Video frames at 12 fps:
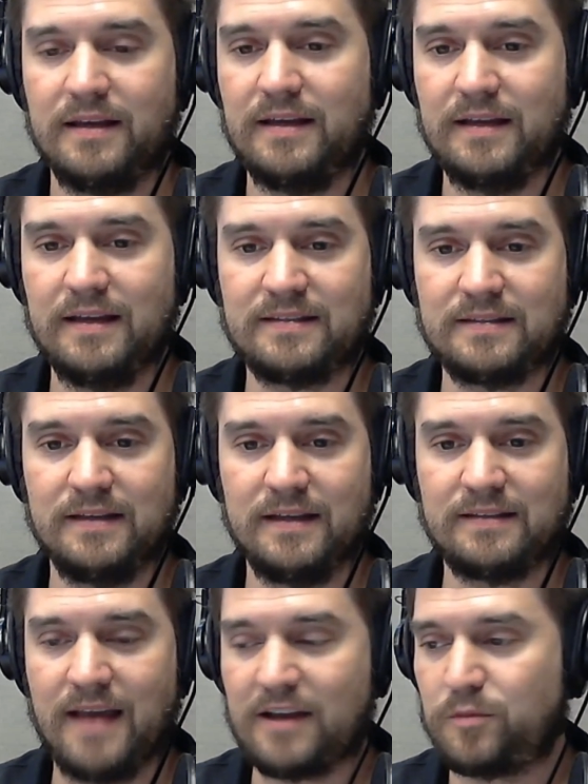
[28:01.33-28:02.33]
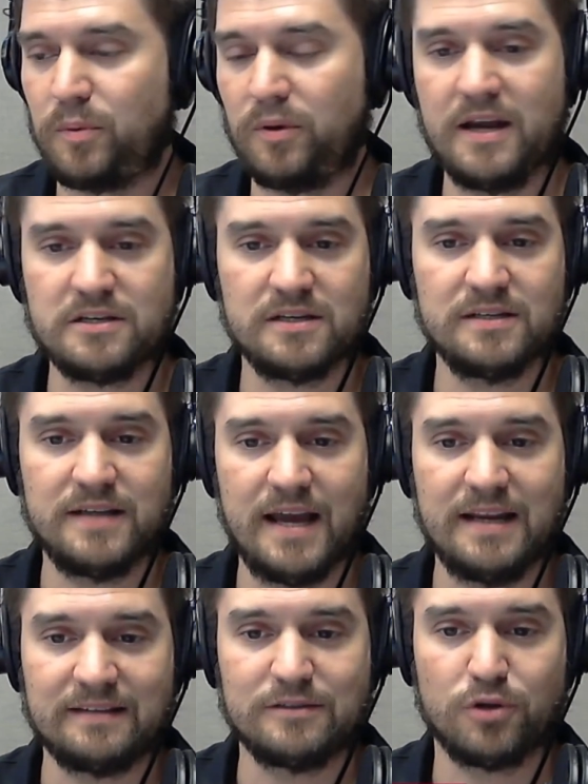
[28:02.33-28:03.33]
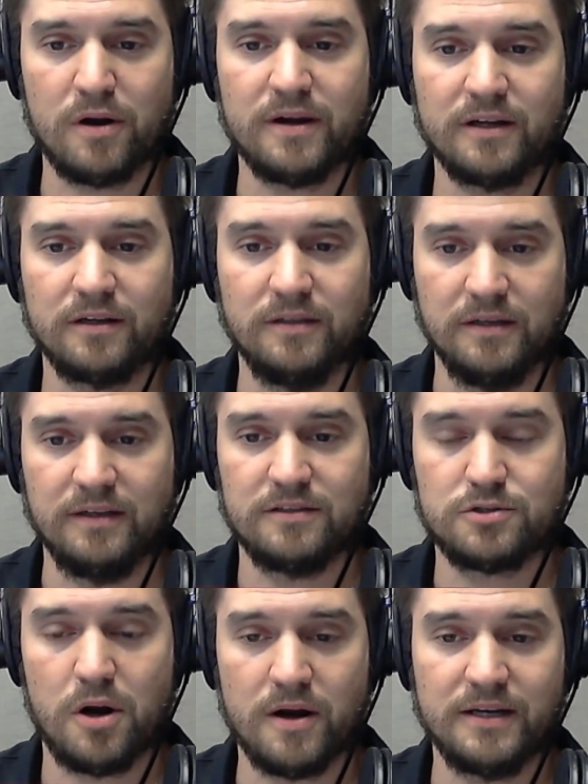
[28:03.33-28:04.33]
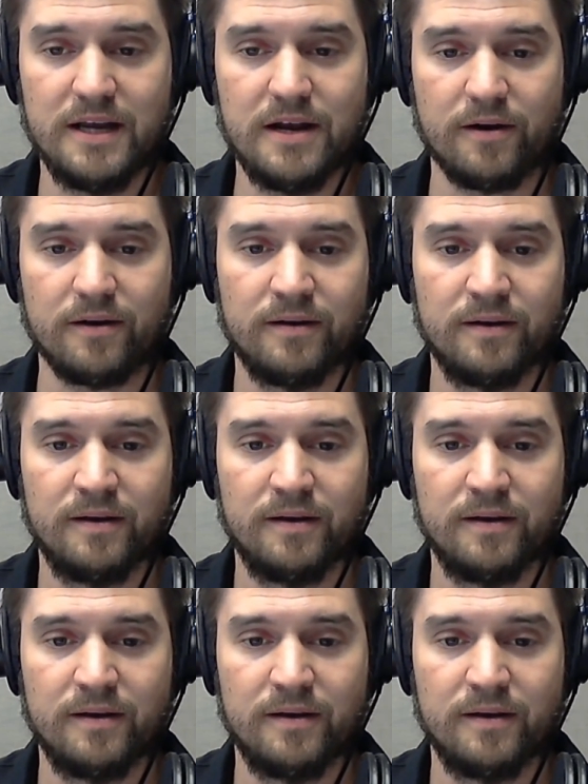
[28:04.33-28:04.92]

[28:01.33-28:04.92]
its expiration date is drawing near.